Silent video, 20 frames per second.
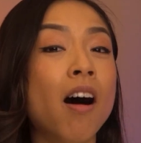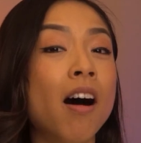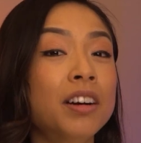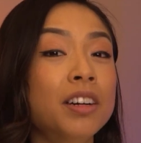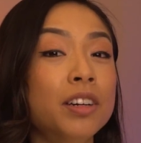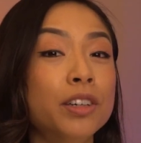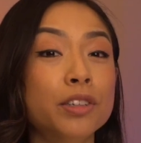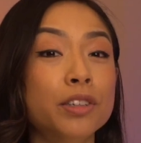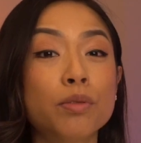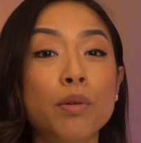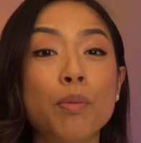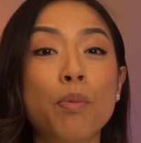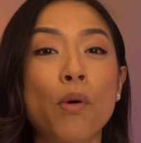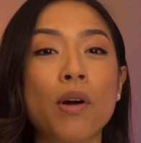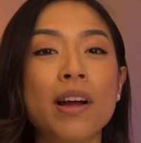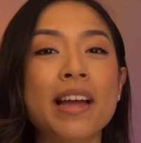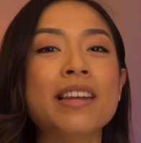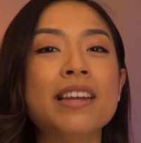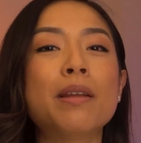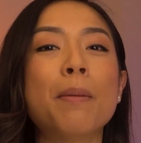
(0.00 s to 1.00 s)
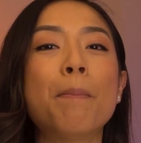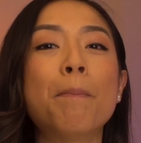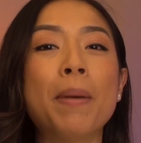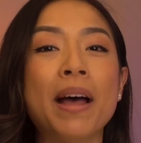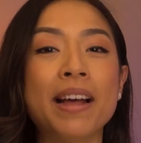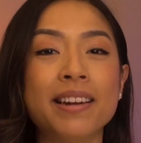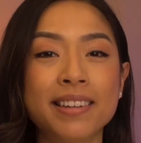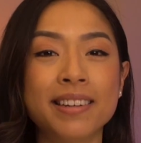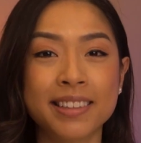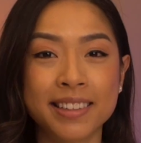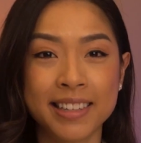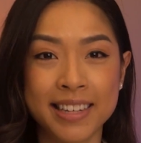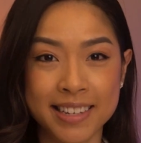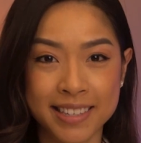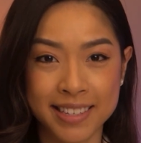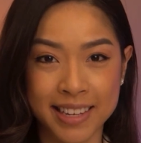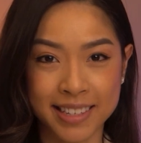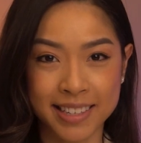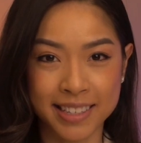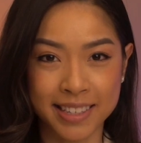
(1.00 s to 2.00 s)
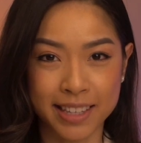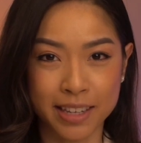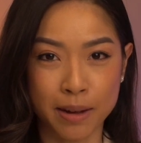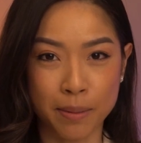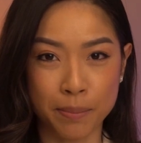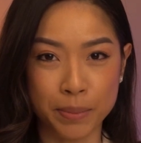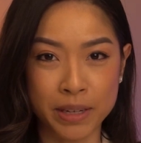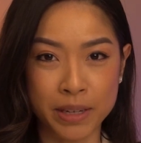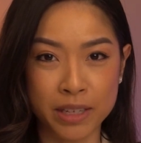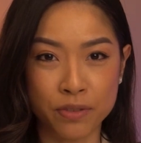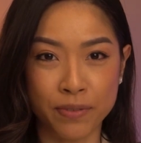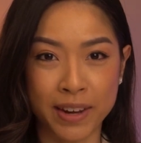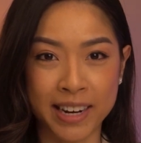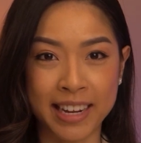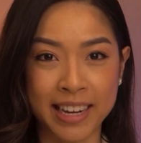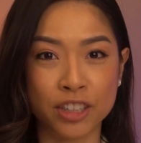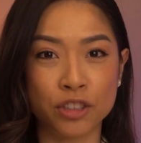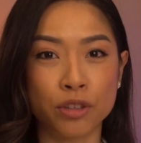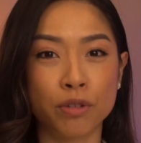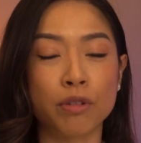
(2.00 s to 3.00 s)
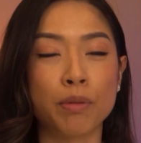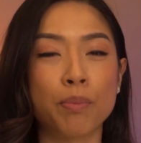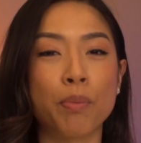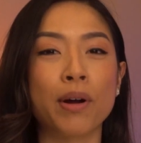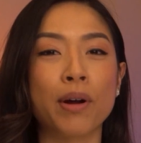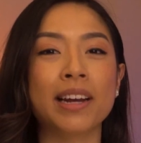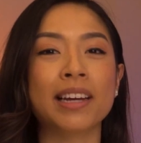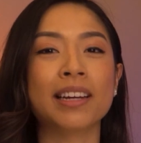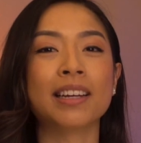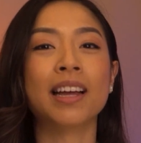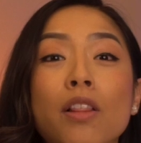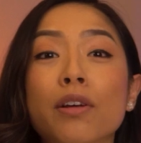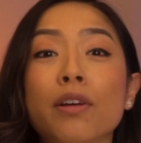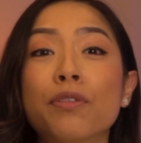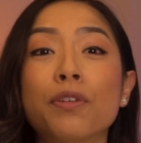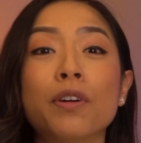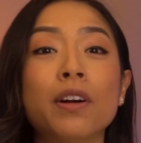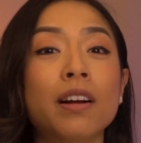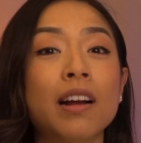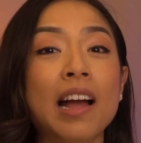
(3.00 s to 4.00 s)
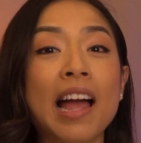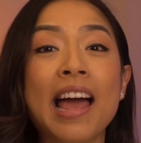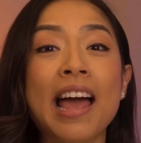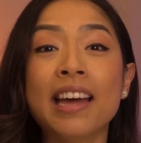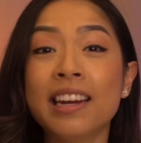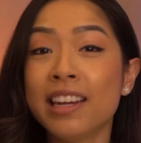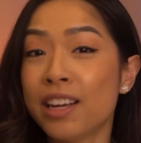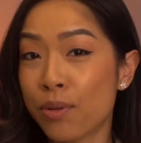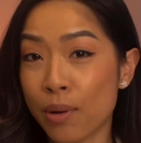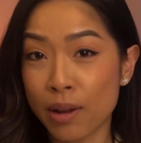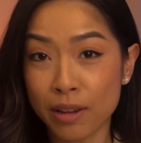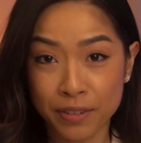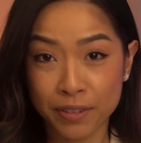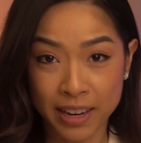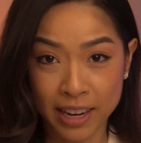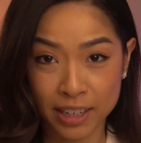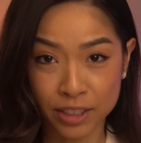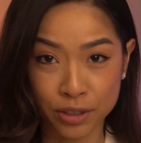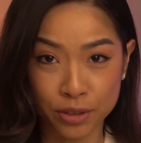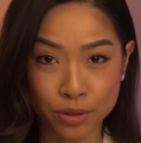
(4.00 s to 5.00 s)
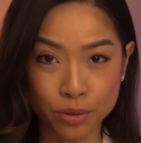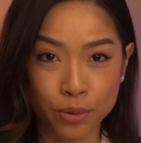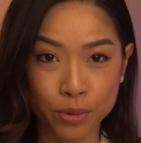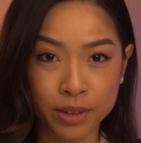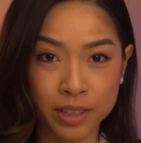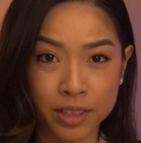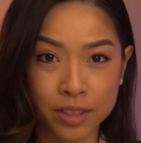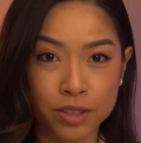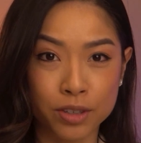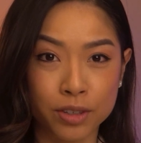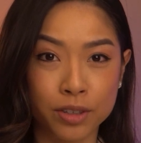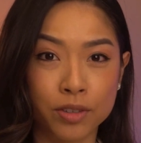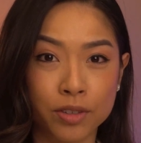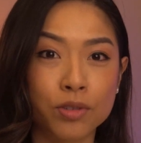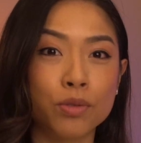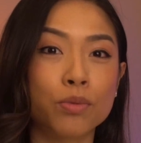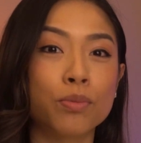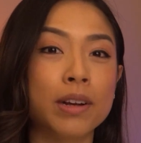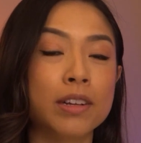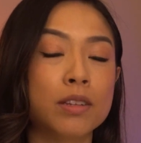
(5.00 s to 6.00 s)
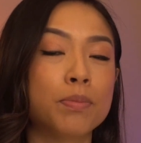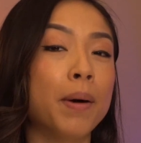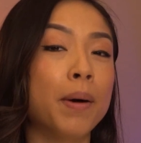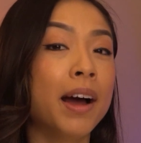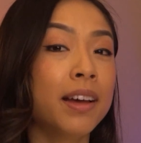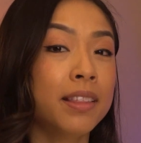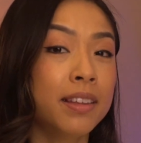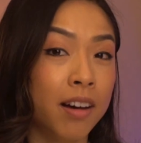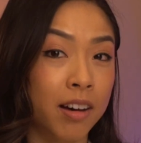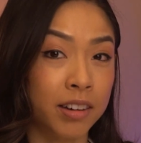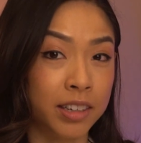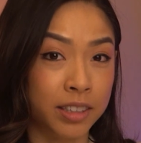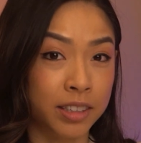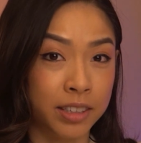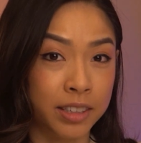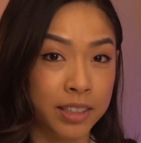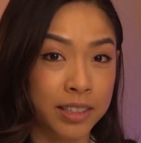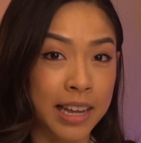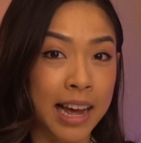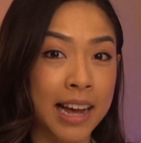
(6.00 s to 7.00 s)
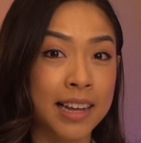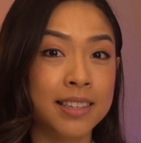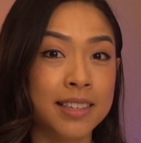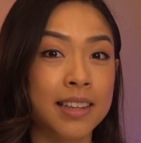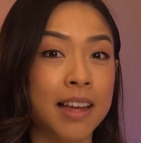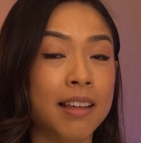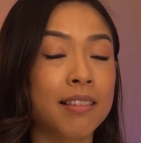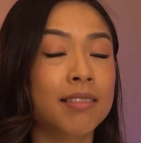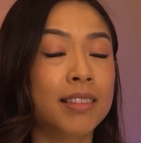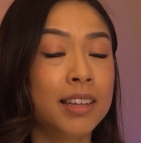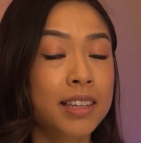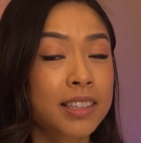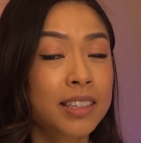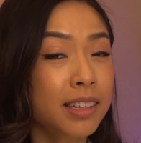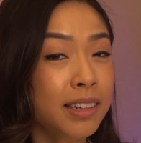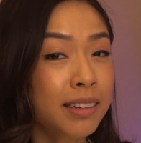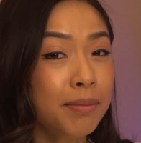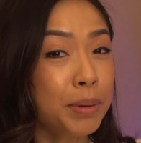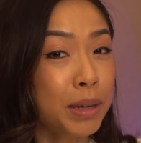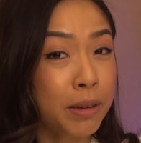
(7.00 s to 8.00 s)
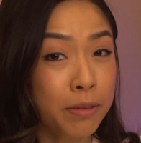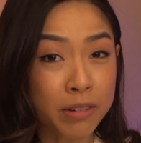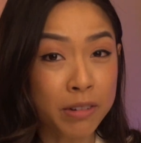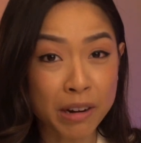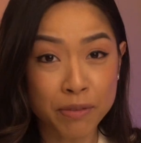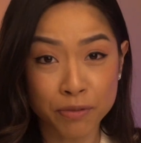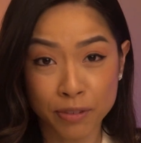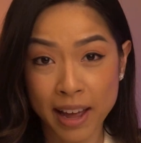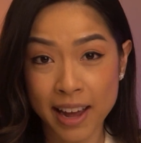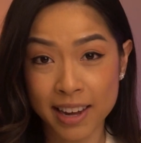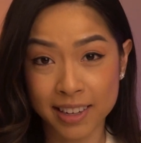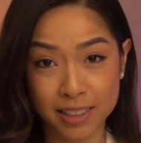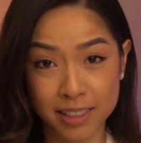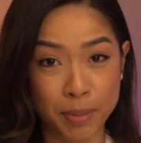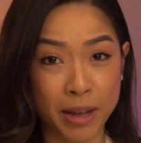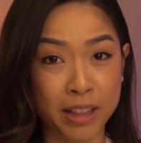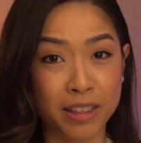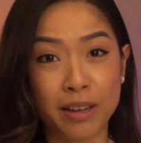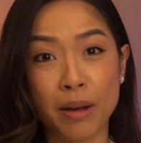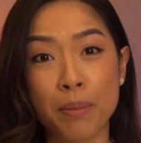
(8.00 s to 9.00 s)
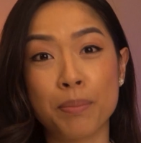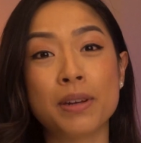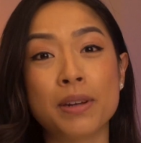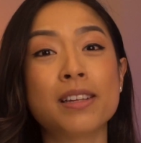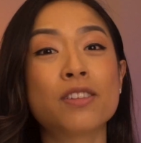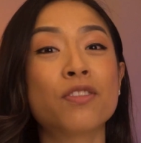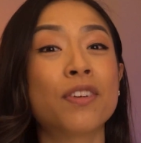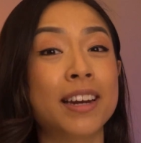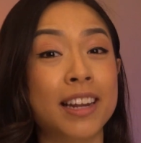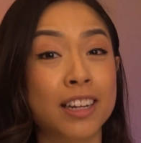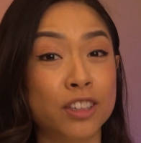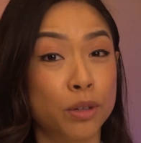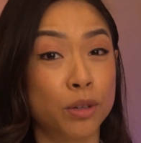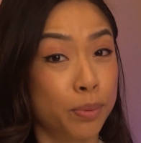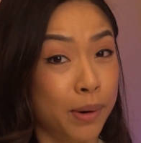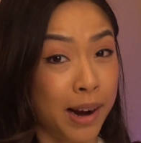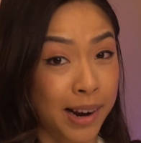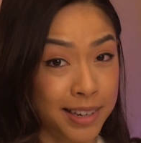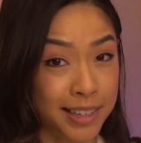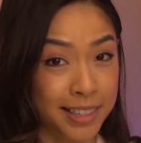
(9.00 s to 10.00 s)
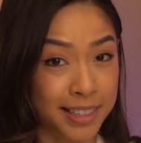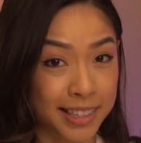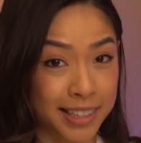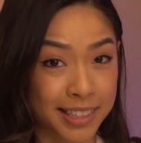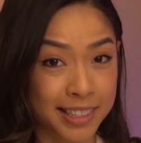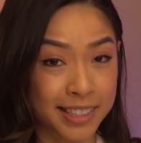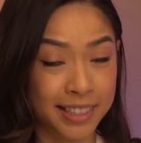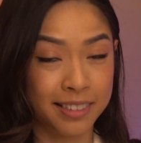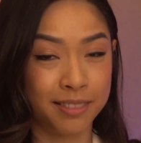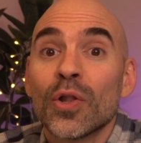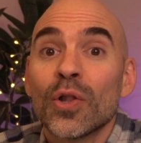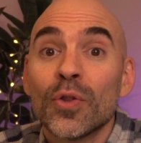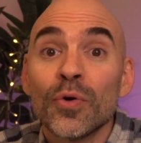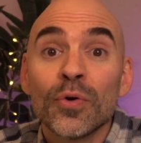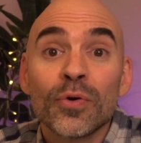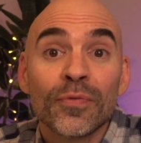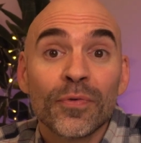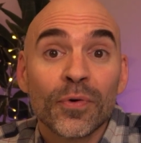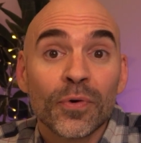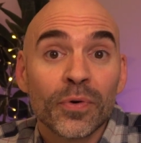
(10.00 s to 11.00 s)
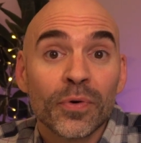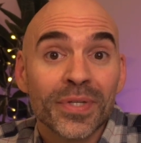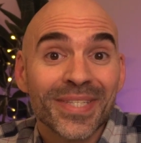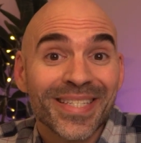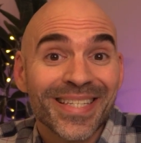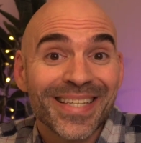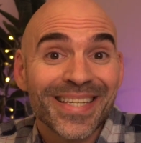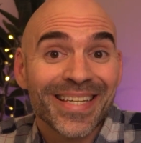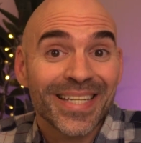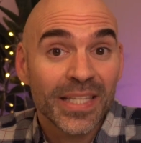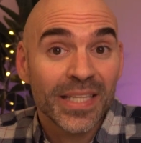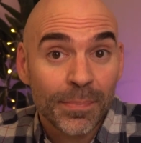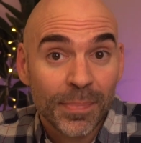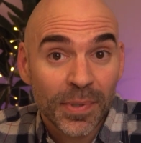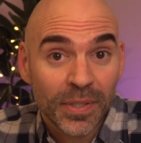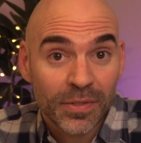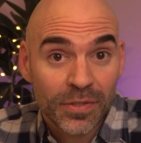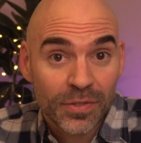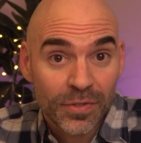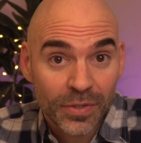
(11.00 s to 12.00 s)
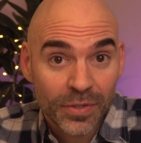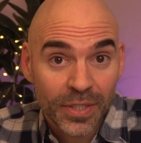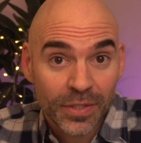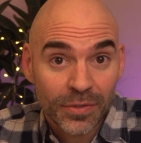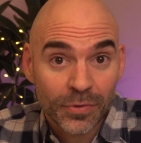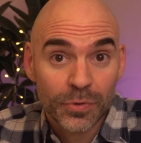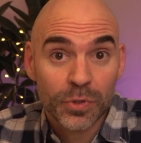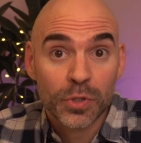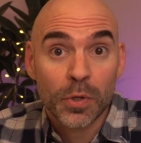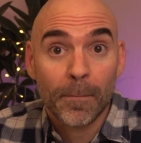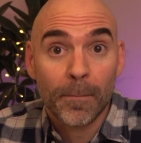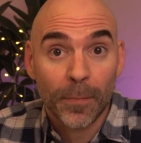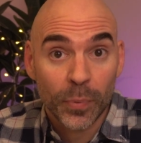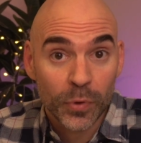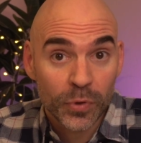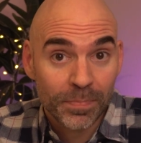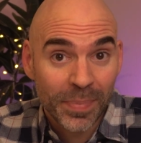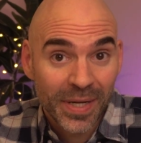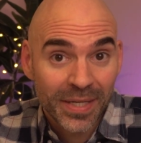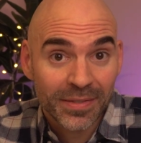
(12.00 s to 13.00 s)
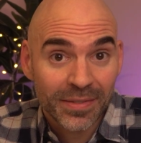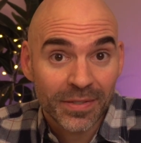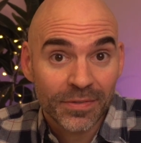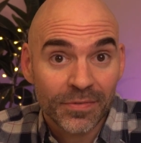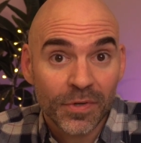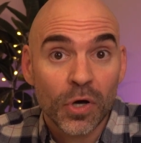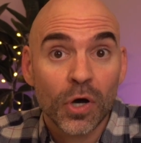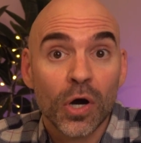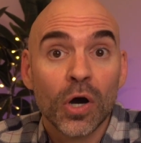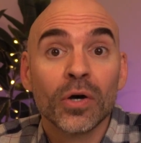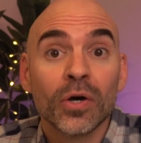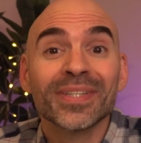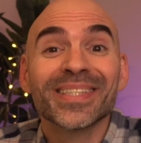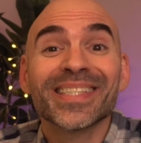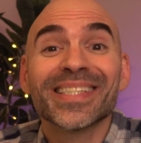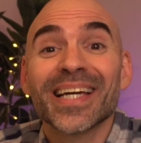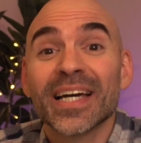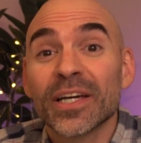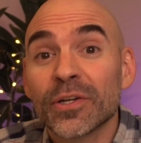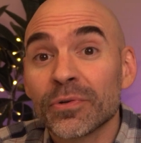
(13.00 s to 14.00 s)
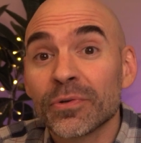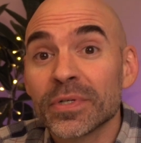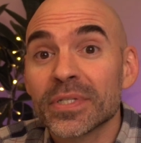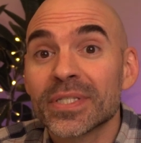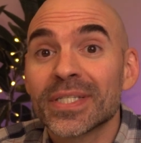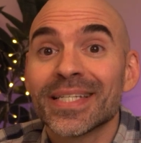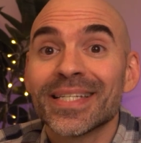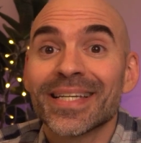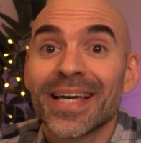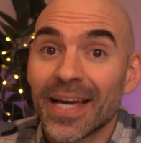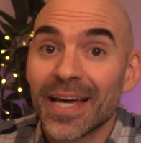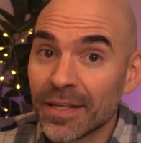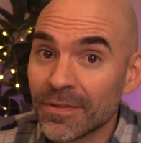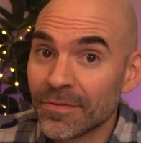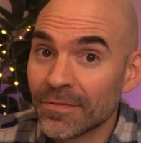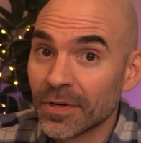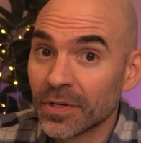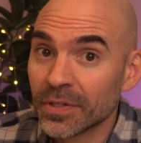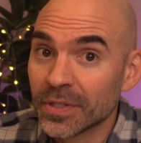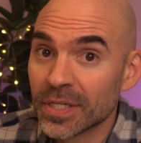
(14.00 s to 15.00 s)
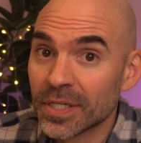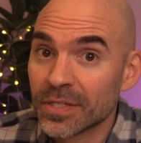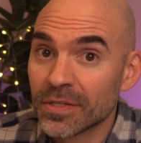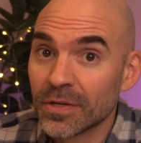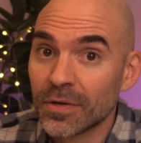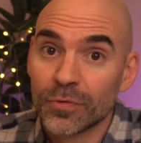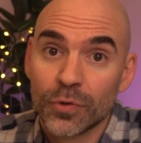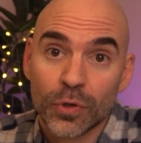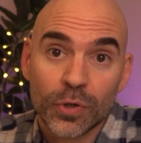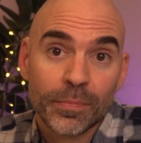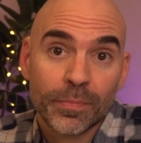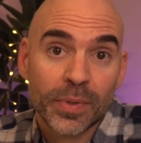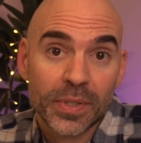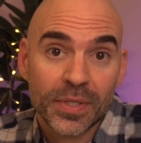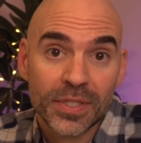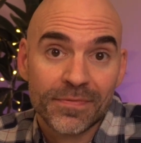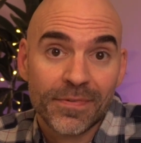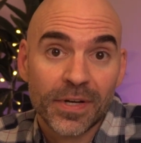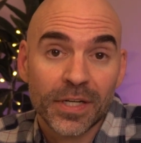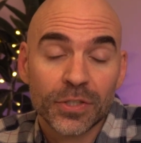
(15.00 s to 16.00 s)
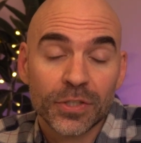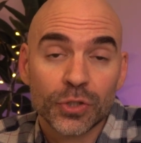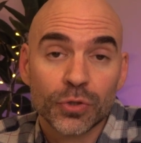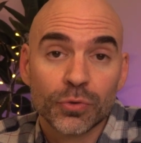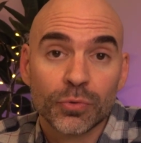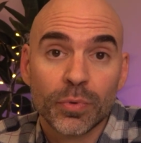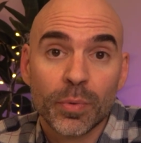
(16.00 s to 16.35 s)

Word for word: auditor's report independently assesses the company's financial reporting. Look for any qualifications or concerns raised by the auditors, as these can be red flags about the company's financial practices. Look for the independent auditor's perspective on the accuracy and fairness of the company's financial